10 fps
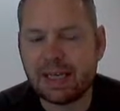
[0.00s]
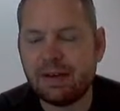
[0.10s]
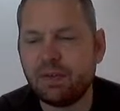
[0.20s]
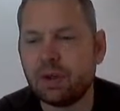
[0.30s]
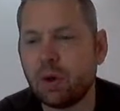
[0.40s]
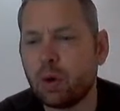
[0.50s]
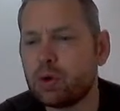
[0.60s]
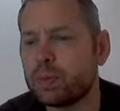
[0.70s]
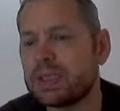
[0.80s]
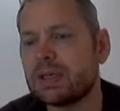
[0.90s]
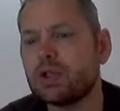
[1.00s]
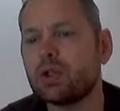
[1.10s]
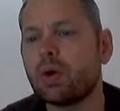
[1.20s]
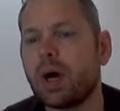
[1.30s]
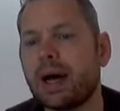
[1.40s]
If you're not 100%
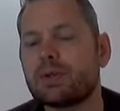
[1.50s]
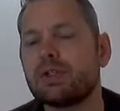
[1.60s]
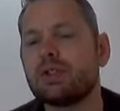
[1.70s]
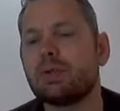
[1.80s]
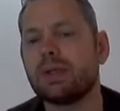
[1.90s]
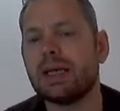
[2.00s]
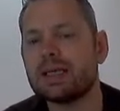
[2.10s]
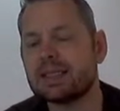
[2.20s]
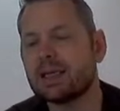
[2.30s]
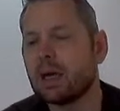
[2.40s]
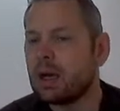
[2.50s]
sure how to do this,